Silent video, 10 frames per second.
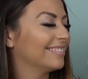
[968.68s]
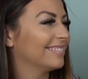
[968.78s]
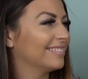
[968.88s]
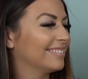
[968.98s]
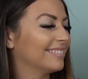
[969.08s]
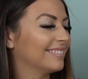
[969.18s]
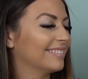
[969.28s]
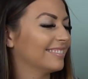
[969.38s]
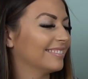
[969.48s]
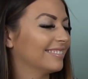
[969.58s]

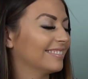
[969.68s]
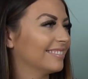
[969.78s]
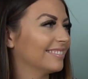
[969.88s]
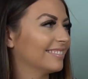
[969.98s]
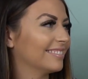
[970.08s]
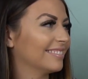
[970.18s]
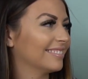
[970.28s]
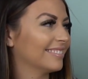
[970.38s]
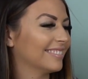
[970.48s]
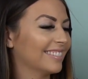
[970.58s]

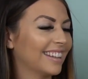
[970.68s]
(not speaking)